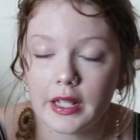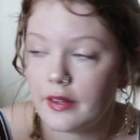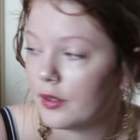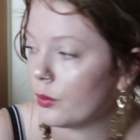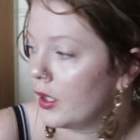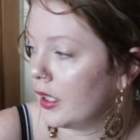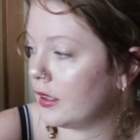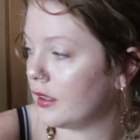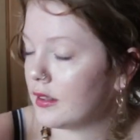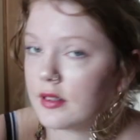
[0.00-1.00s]
other one
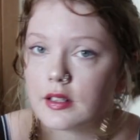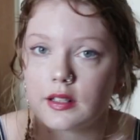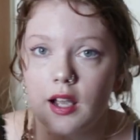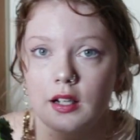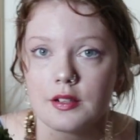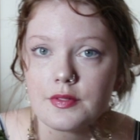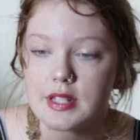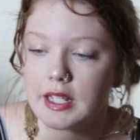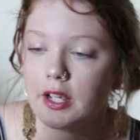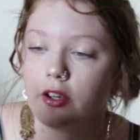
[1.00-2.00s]
is kind of
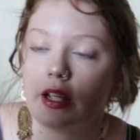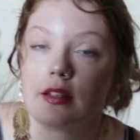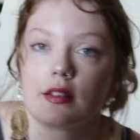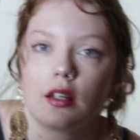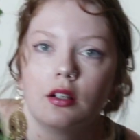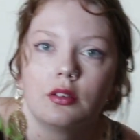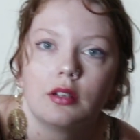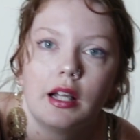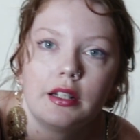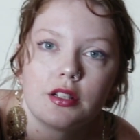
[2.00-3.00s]
scary, so
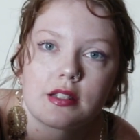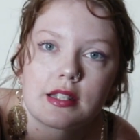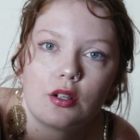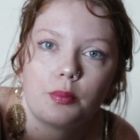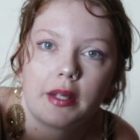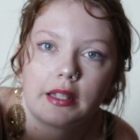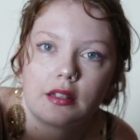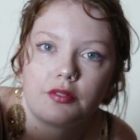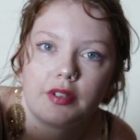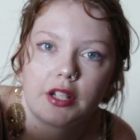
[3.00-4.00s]
I just hope I
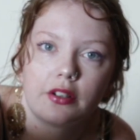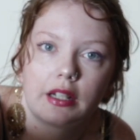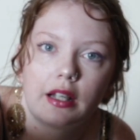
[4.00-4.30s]
can figure it